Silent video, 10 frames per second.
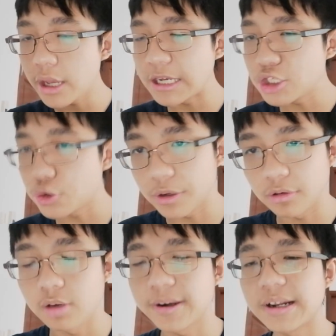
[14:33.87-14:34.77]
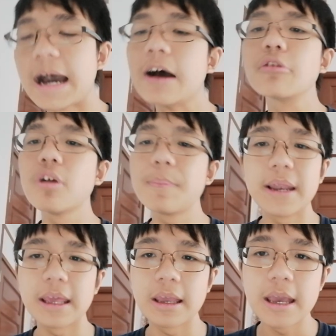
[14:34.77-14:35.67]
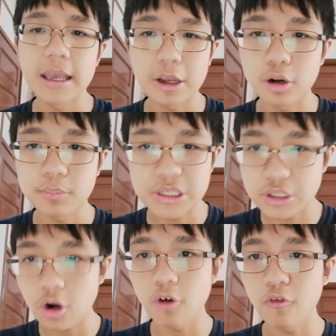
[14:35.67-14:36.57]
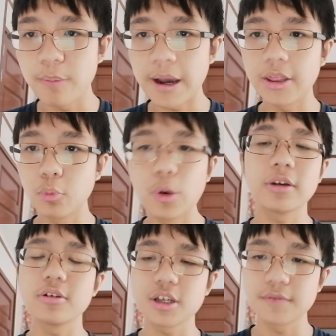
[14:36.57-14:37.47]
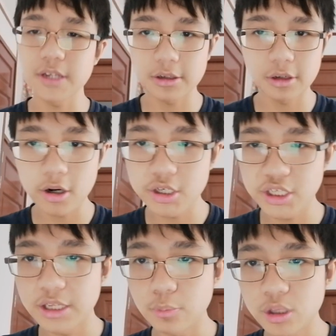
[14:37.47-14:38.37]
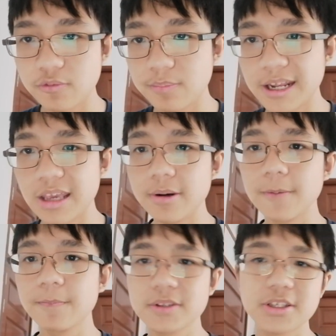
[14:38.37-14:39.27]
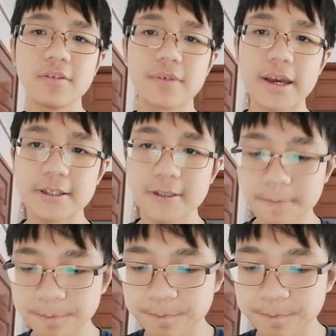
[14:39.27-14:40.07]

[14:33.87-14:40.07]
injury, no matter how crippling, cannot be solved by the wonders of technology that we have been able to invent.